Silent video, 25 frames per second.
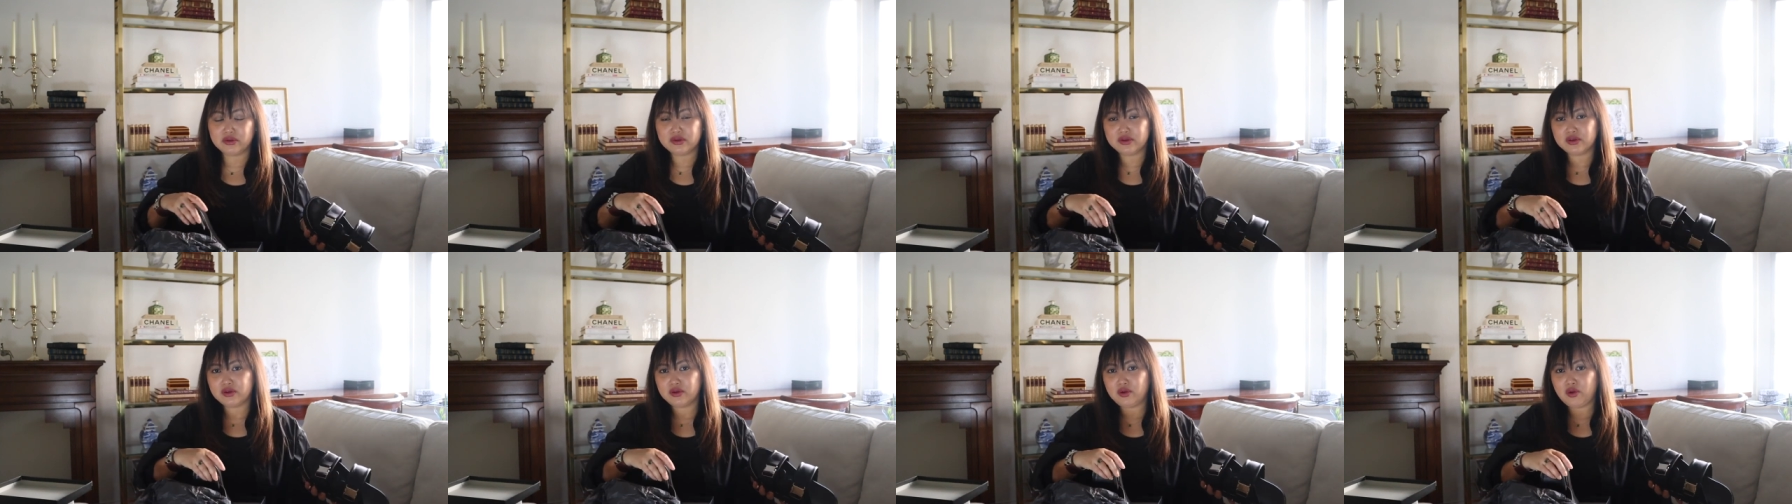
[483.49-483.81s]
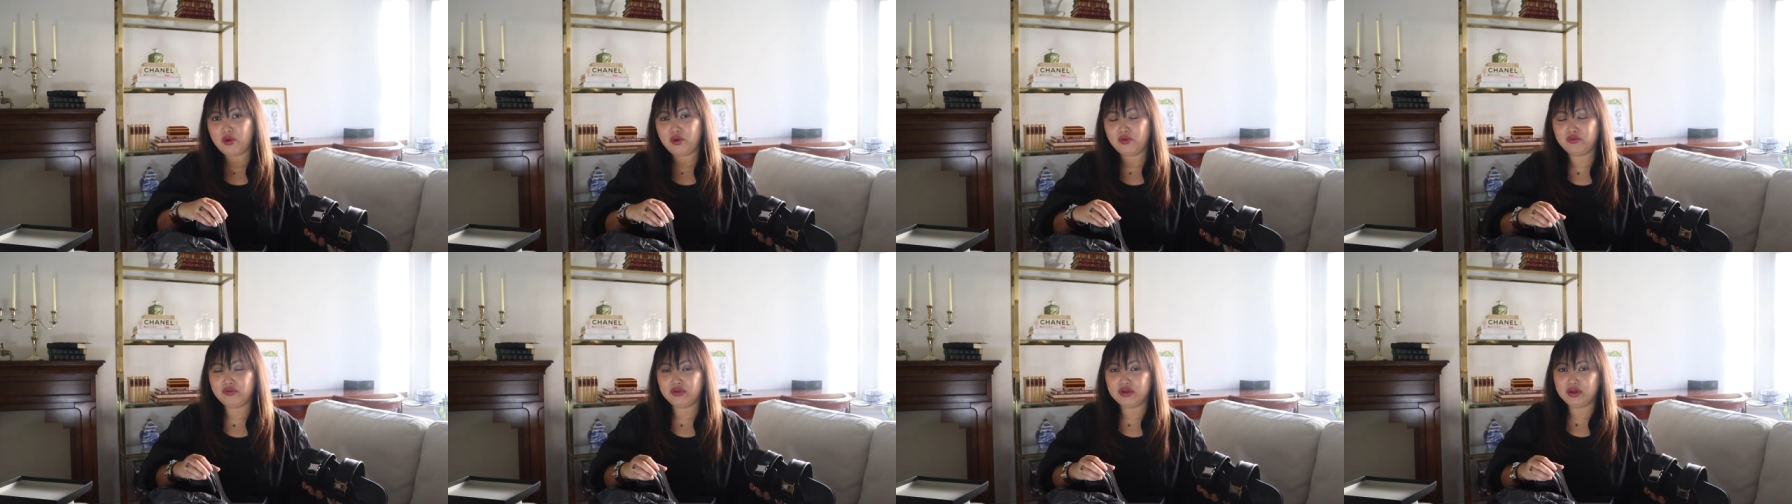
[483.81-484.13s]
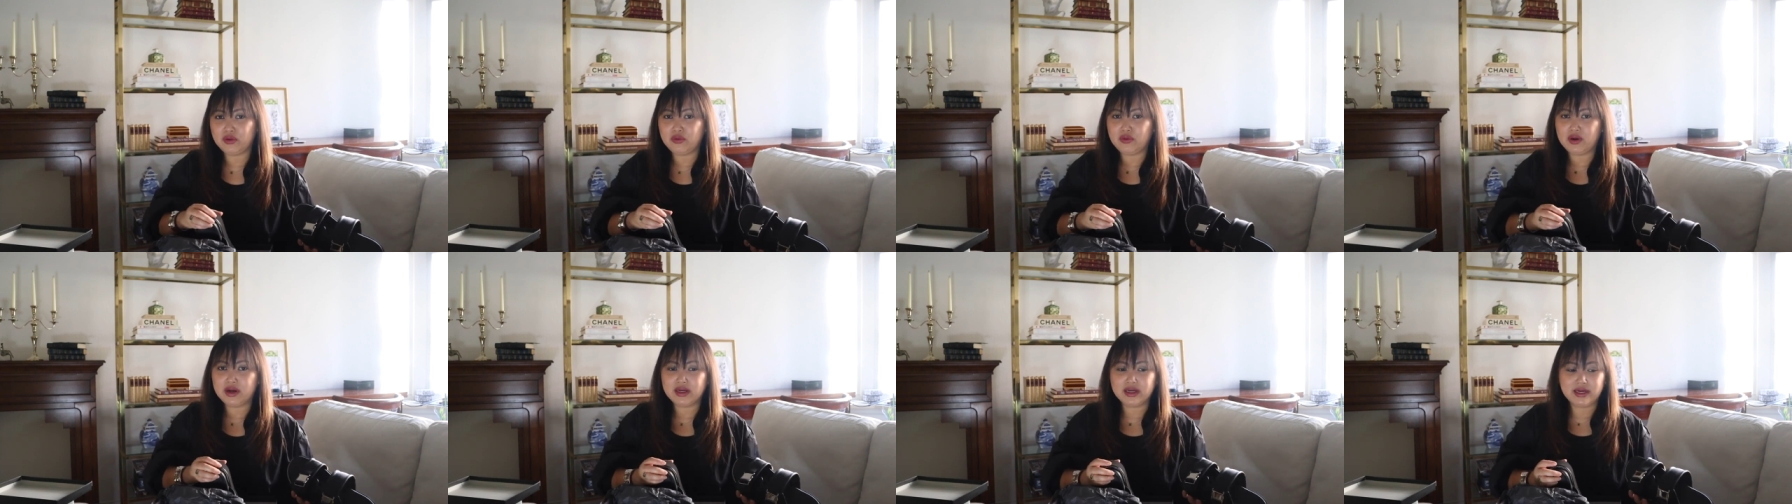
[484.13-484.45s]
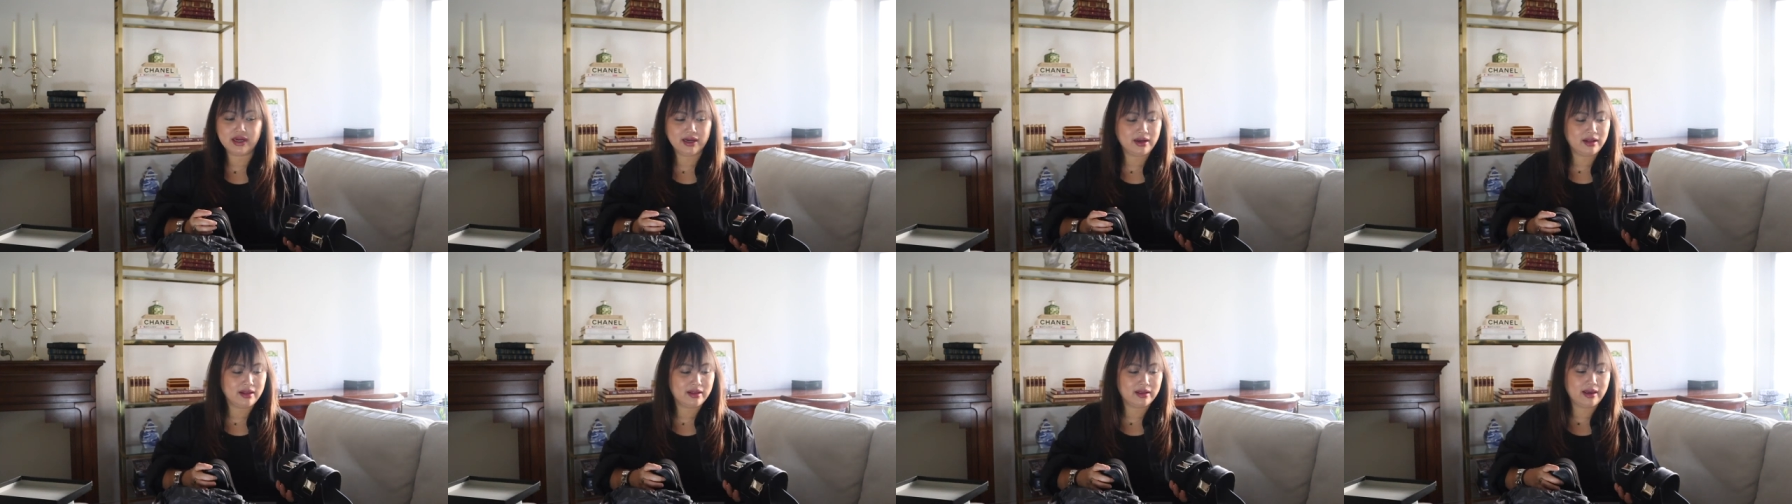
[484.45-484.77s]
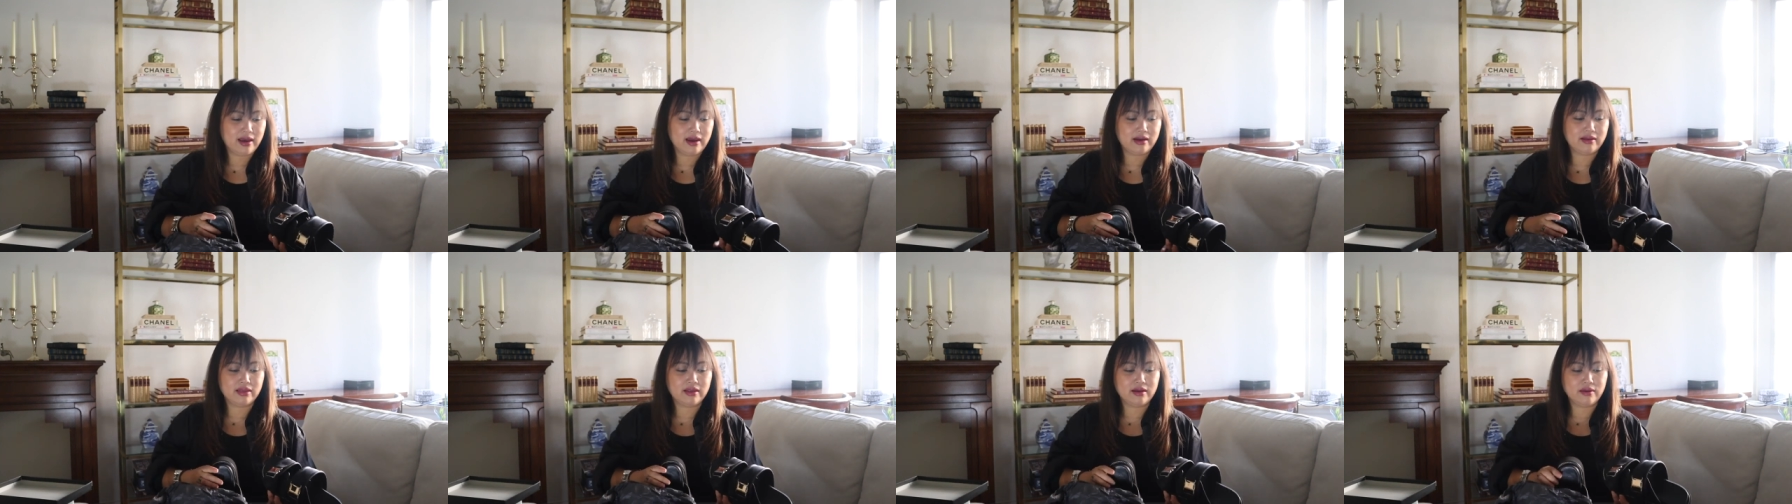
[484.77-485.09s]
so hopefully one day I'll
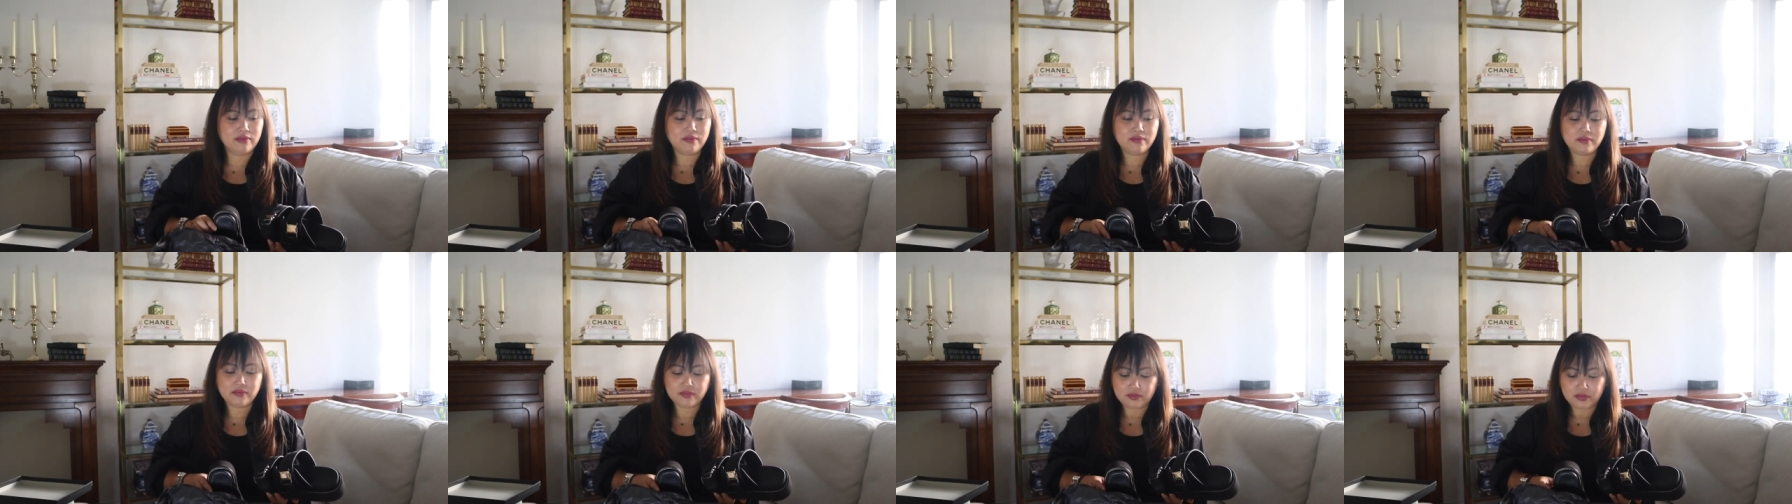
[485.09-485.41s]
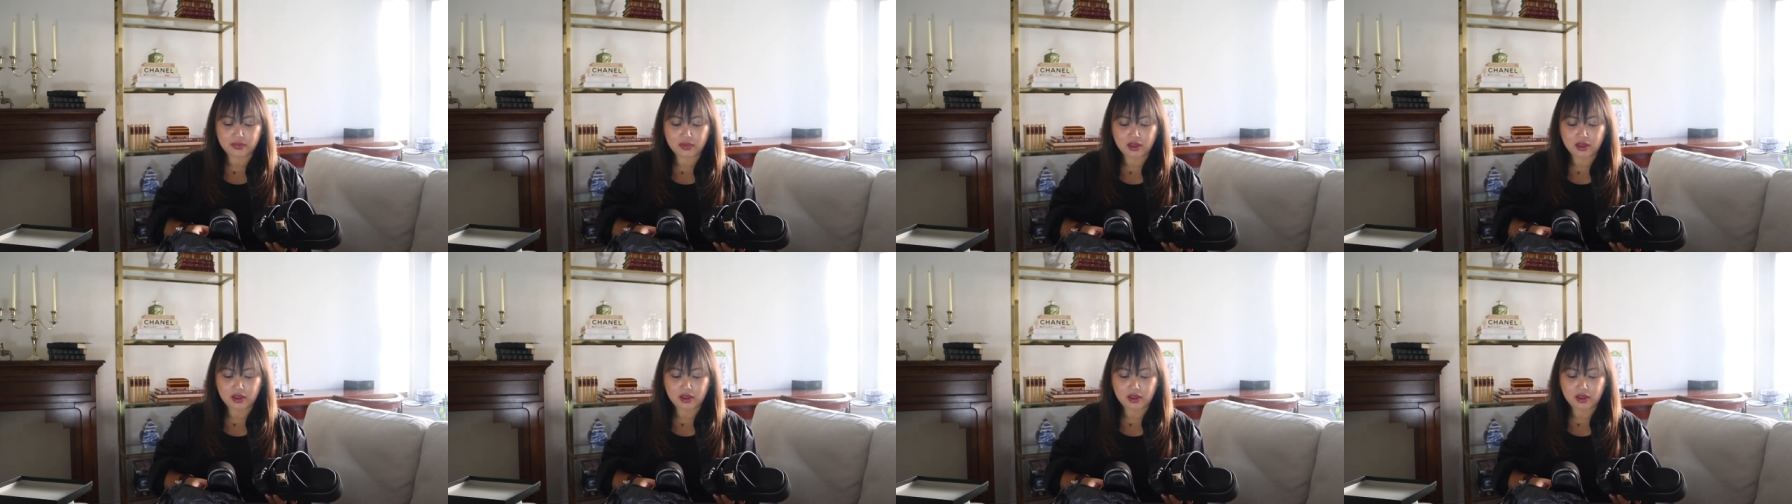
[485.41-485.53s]
get them.